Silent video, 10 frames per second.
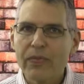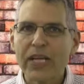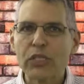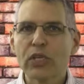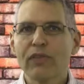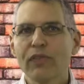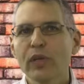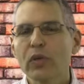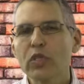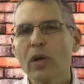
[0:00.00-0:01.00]
and she
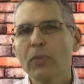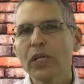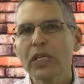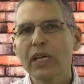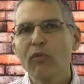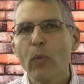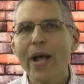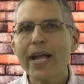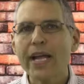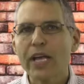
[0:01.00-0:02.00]
feels something give
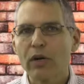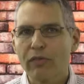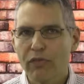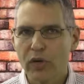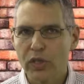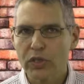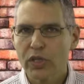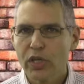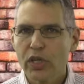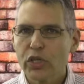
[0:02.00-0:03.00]
way in her foot.
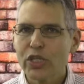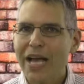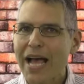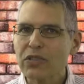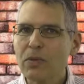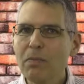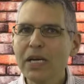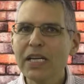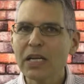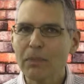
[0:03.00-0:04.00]
She has
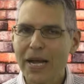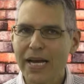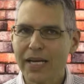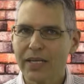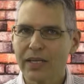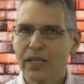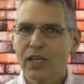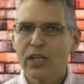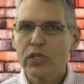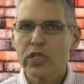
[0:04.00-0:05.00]
immediate pain.
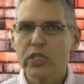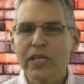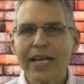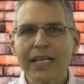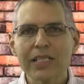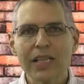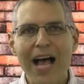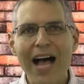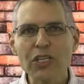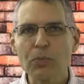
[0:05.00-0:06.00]
She's taken to the
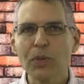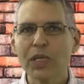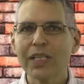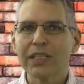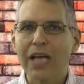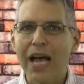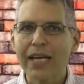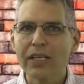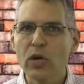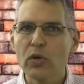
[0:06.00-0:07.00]
hospital and
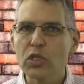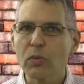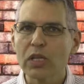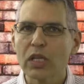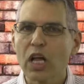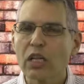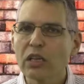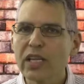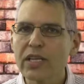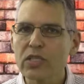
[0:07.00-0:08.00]
diagnosed with a
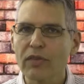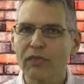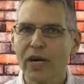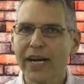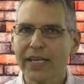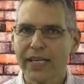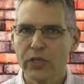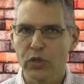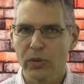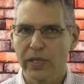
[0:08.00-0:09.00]
Lisfranc
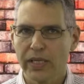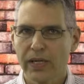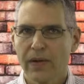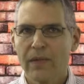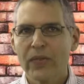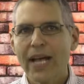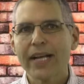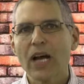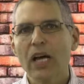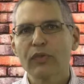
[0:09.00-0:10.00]
injury.
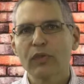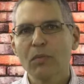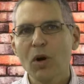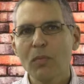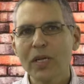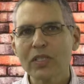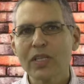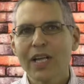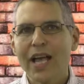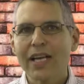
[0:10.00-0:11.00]
Hang on for a moment
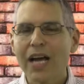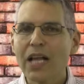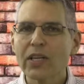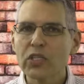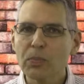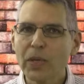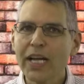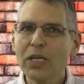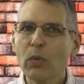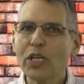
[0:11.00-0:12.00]
and I'll
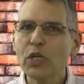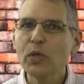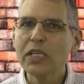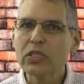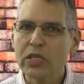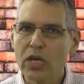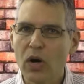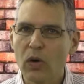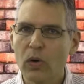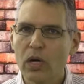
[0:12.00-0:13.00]
explain what you need to
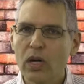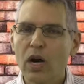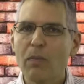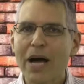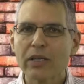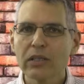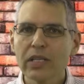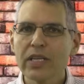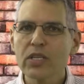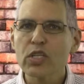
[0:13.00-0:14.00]
know about a
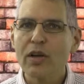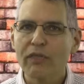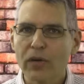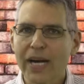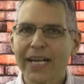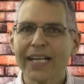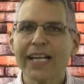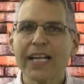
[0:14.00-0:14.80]
Liz Frank